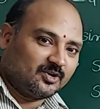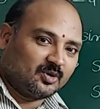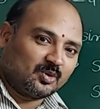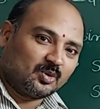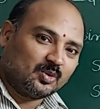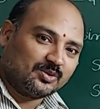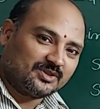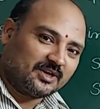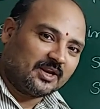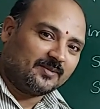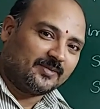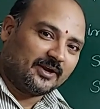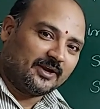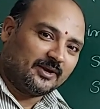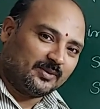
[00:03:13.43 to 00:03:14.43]
root 3
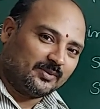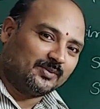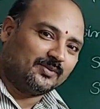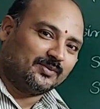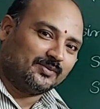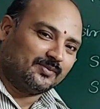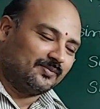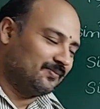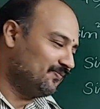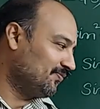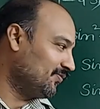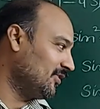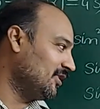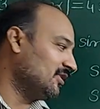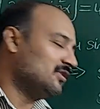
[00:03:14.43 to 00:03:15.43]
by 2.
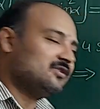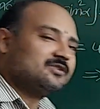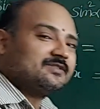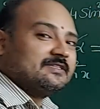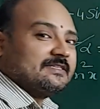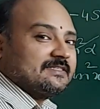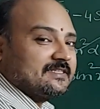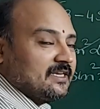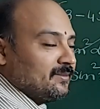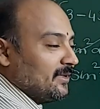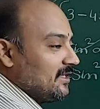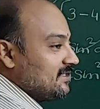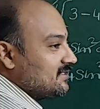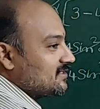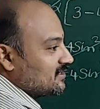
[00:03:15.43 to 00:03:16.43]
60
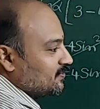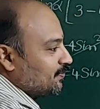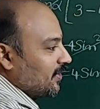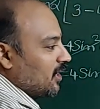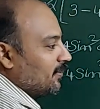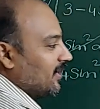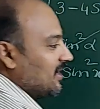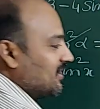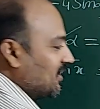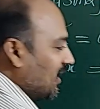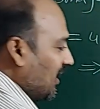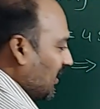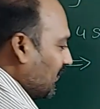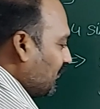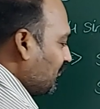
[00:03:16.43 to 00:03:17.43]
means pi by
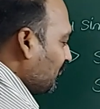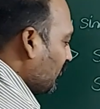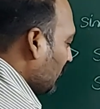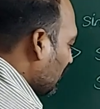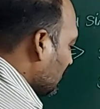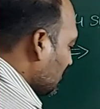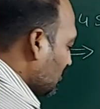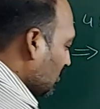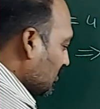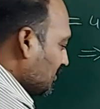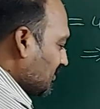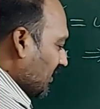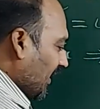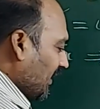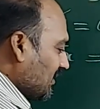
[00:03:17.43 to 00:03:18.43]
3. So
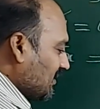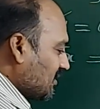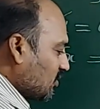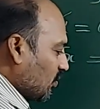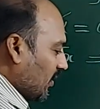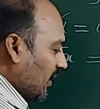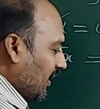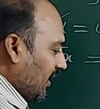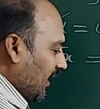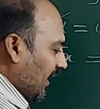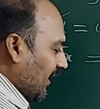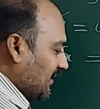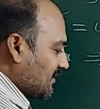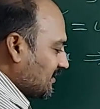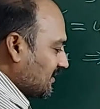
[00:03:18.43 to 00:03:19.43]
sine square
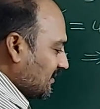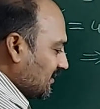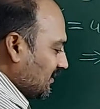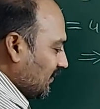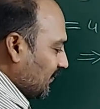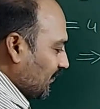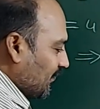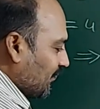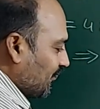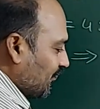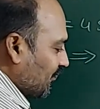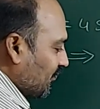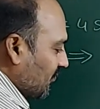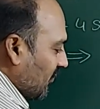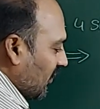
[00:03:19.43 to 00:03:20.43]
x
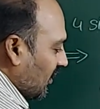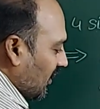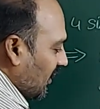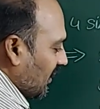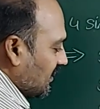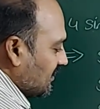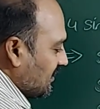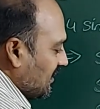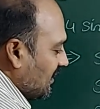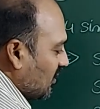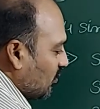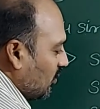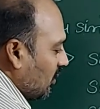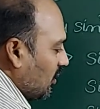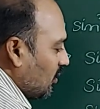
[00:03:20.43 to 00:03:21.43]
is
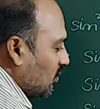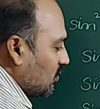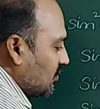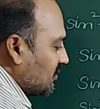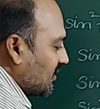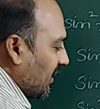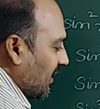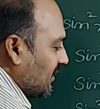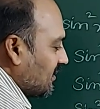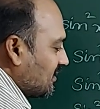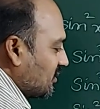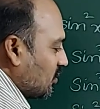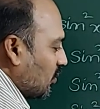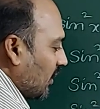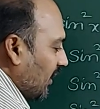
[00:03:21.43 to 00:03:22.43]
equal to sine
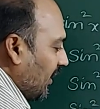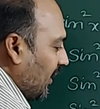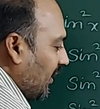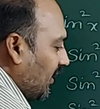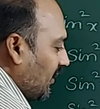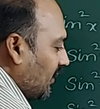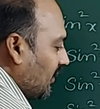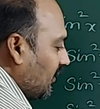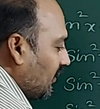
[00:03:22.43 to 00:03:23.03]
square